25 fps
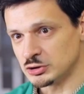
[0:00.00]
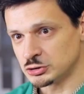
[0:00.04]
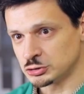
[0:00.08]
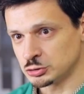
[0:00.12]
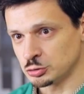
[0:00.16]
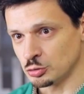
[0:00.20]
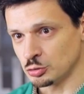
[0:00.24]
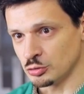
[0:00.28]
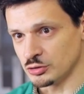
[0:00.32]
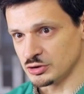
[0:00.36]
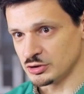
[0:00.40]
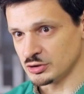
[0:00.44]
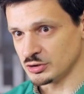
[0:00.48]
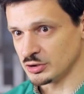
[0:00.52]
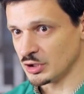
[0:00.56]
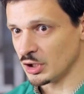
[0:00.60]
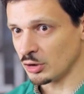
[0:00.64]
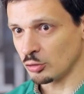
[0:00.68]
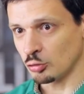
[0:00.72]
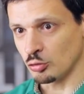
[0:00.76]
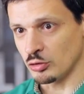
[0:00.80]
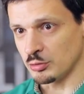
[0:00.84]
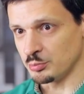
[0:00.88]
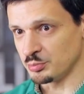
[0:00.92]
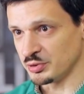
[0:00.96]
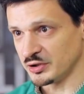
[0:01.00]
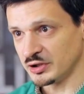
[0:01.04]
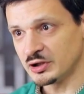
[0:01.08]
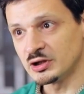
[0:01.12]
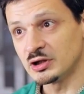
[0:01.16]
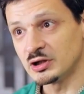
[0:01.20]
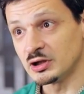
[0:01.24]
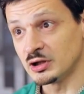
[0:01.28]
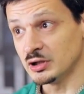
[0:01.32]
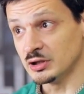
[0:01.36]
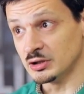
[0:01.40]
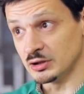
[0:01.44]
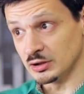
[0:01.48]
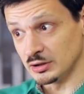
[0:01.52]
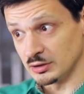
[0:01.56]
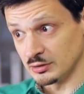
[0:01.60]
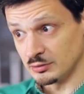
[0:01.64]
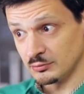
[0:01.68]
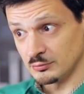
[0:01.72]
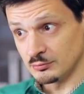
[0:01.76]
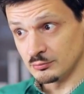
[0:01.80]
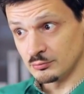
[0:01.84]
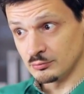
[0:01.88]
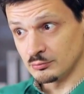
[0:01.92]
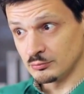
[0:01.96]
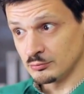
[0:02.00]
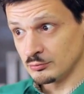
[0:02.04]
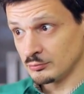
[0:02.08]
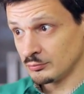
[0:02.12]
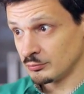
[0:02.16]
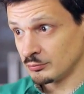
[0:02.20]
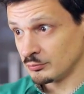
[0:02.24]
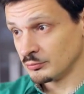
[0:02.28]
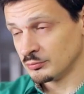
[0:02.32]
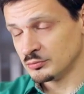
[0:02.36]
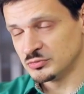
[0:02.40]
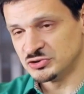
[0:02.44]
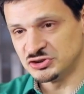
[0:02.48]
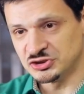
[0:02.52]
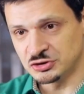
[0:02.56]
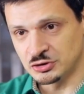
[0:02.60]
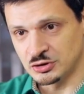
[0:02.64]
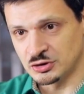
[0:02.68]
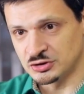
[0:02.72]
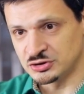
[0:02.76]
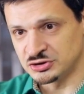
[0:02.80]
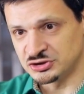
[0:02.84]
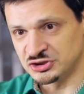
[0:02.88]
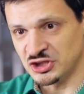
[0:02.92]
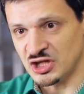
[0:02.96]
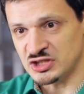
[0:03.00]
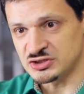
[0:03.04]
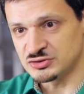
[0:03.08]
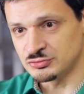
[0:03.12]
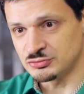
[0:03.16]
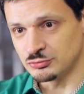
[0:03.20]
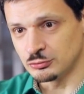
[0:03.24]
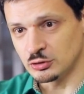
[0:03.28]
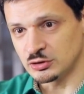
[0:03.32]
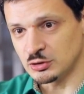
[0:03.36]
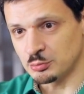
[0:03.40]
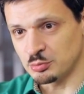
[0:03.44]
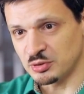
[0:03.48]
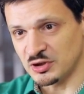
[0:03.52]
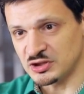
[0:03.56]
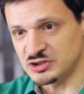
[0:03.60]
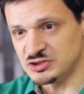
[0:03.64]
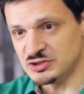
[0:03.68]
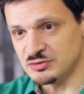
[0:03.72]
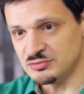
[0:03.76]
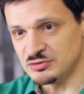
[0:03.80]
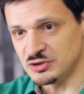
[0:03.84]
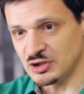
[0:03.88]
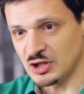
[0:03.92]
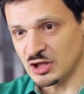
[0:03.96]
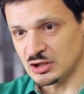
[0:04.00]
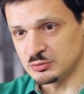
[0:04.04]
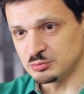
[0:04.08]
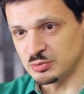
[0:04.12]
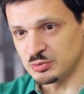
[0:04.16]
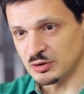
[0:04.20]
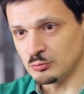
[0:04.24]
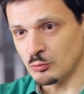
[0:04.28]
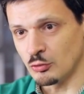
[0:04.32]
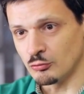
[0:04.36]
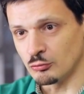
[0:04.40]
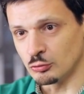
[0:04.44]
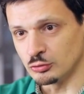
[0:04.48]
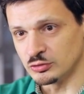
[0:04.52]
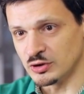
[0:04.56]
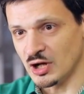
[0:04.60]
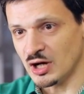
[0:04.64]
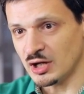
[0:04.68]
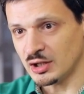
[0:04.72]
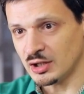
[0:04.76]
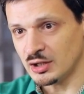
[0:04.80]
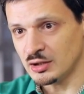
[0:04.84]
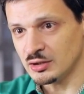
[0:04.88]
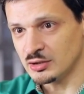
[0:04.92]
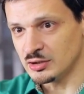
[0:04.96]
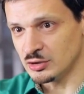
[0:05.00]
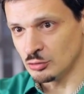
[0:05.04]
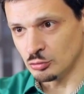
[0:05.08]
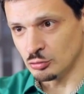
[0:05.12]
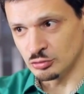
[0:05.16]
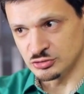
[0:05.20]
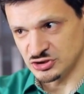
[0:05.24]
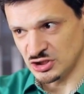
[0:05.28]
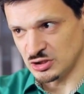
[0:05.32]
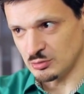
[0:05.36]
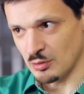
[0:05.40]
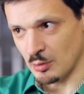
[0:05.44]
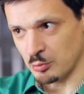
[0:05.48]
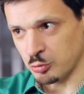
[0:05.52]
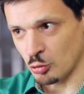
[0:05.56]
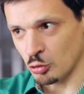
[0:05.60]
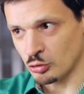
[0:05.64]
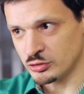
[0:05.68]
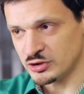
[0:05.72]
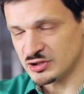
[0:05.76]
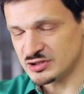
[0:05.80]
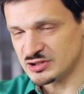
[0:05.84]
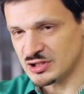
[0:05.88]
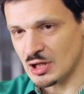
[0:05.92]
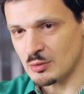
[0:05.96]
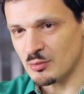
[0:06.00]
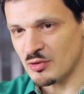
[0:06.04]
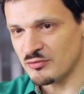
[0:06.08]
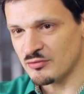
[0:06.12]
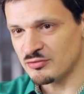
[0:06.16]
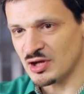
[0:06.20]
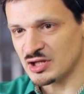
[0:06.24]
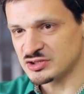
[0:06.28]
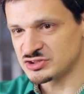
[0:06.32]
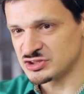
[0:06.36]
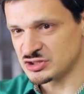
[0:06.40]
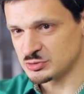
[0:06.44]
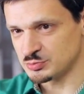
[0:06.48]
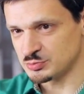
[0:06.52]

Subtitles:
enemy ships use a mountainous island as cover, then the carrier's aircraft squadron can bank around the island and attack